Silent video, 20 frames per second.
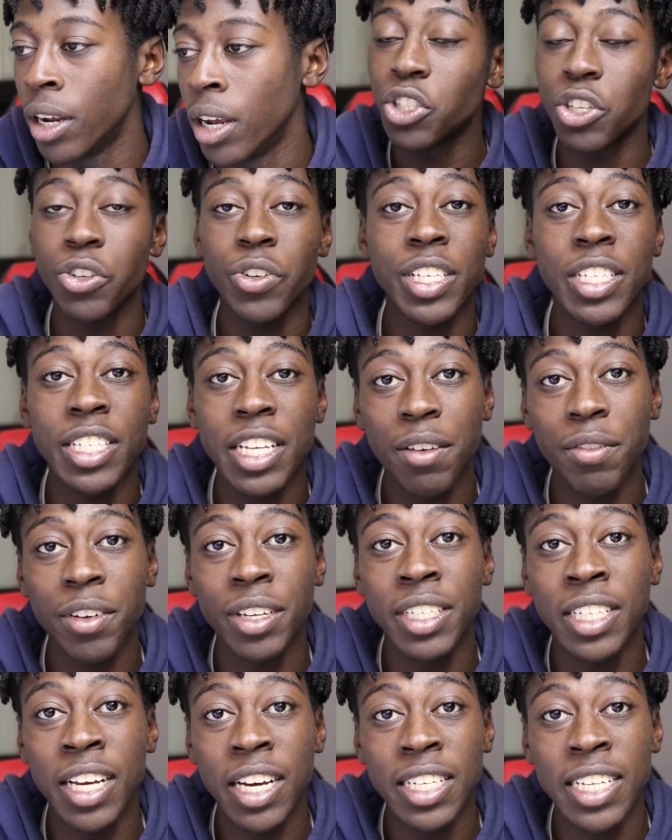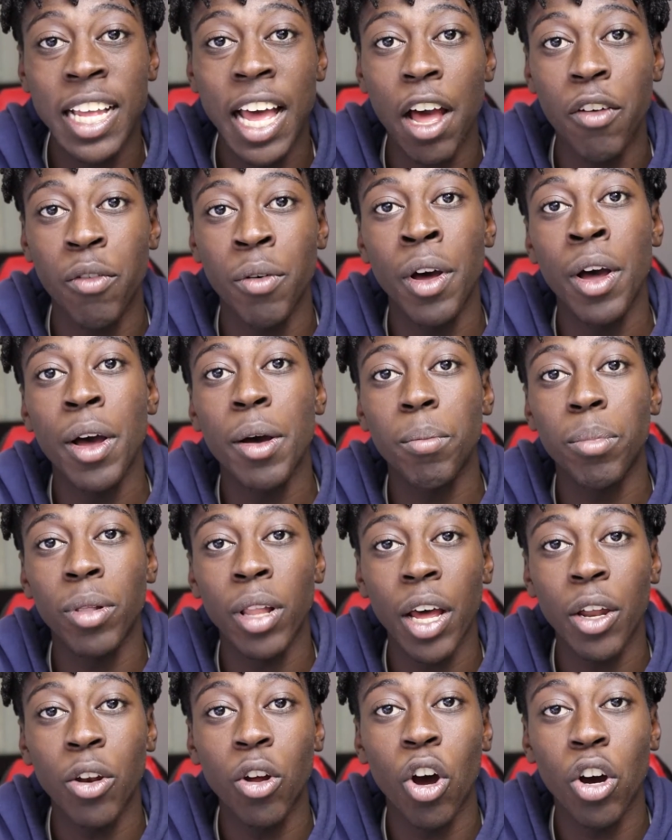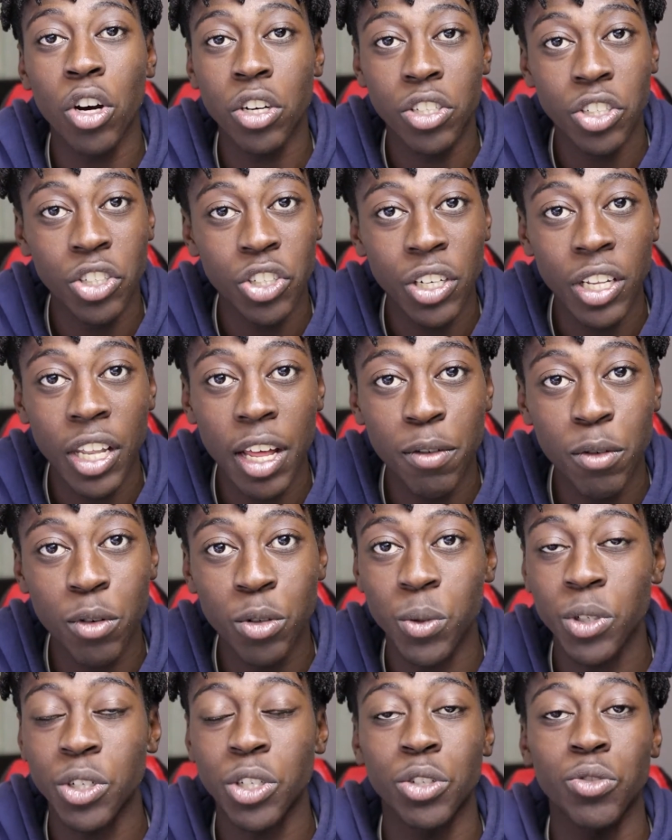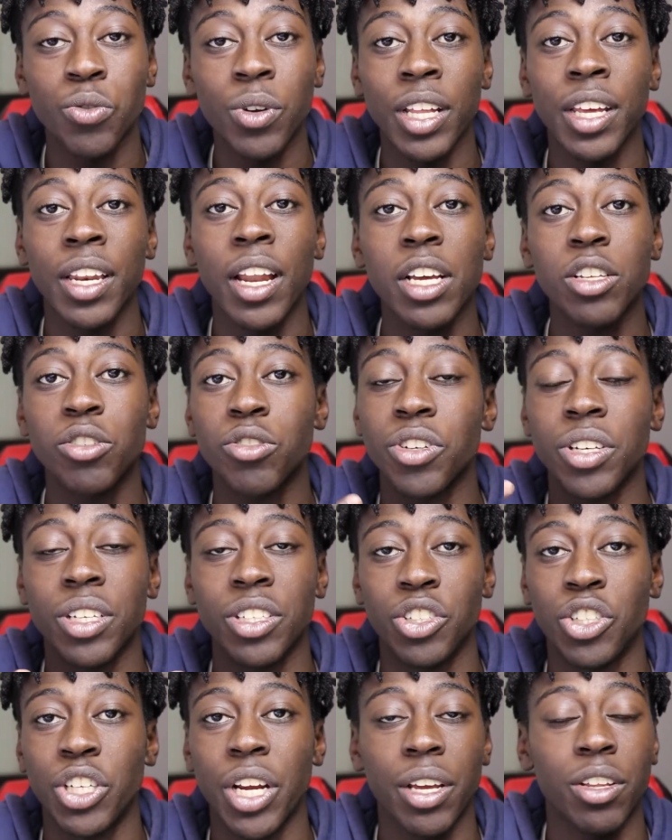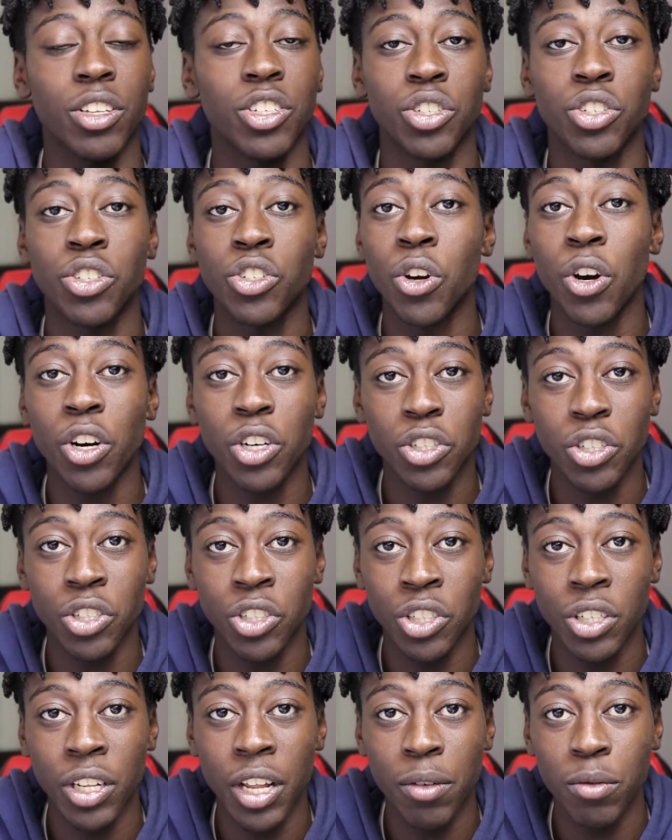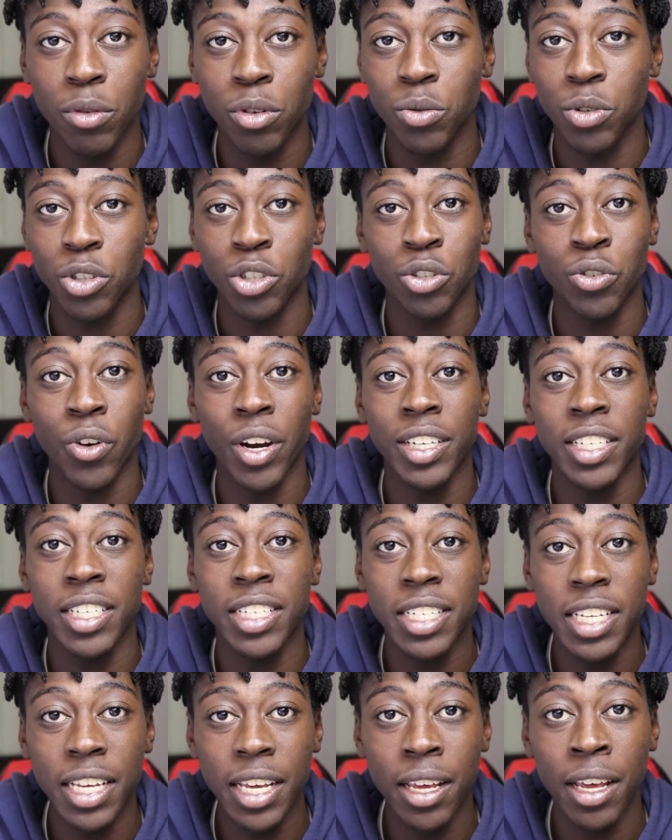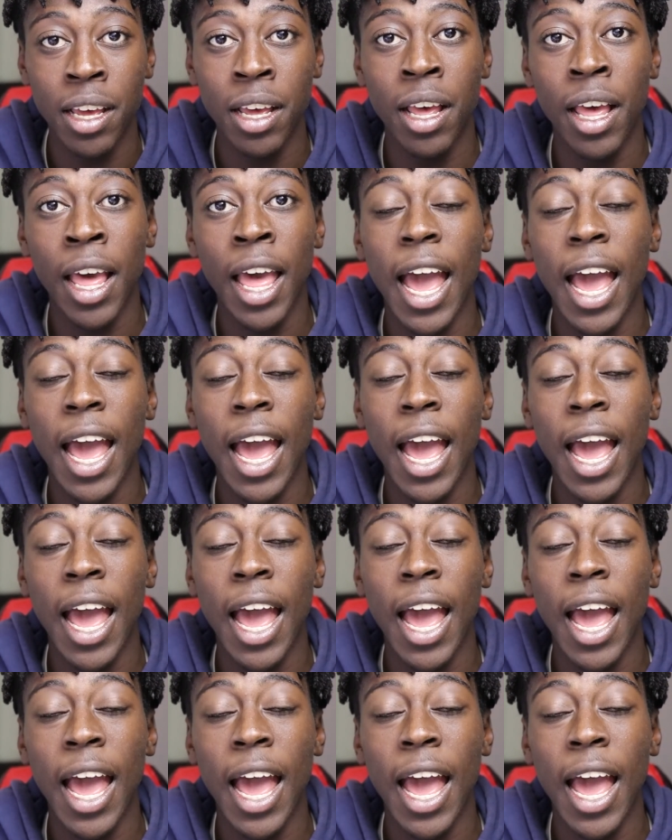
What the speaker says: Watch Series 7 does have blood oxygen levels, which is really nice, so you can check just your oxygen levels, which is great to see,